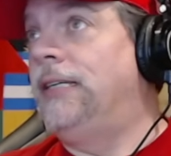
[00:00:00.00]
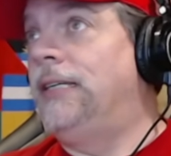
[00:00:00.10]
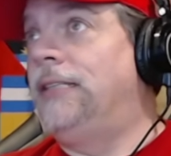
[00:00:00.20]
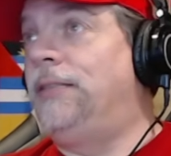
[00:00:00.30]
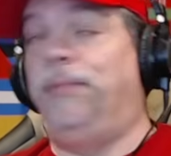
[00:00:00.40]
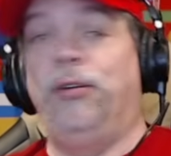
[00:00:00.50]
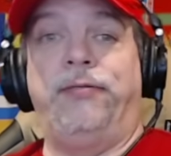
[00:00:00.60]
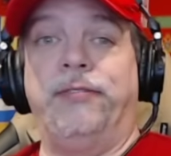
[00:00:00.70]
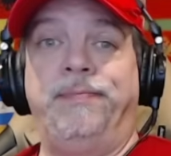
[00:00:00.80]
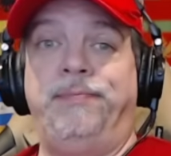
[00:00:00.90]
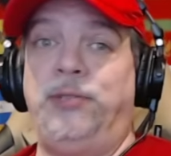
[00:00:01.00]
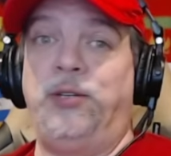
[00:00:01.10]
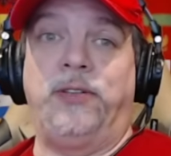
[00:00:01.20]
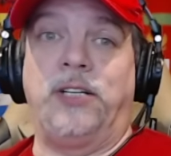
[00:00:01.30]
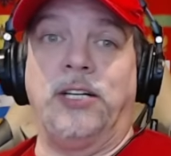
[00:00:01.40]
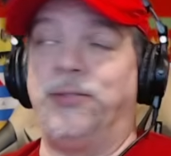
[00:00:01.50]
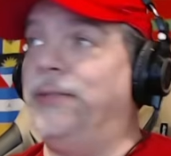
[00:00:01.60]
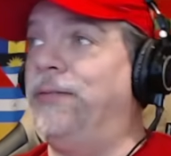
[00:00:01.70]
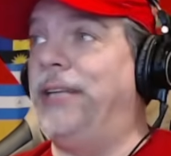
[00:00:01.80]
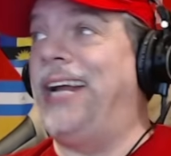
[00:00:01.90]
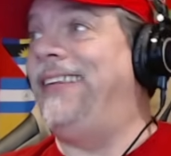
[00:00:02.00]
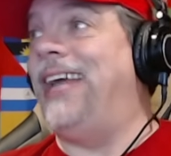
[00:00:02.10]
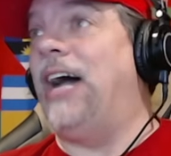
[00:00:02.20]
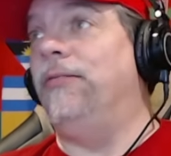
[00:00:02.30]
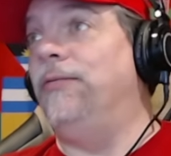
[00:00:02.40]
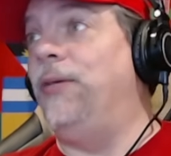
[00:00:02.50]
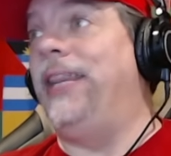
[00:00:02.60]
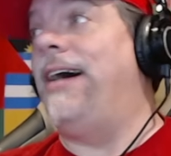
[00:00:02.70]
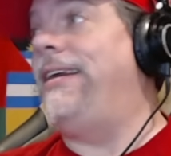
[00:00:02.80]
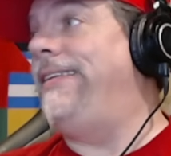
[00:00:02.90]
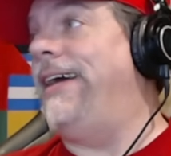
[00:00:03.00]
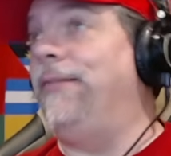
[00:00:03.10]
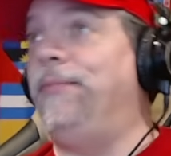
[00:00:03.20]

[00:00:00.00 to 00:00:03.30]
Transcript: It's beautiful. Beautiful country. Without a doubt. Without a doubt.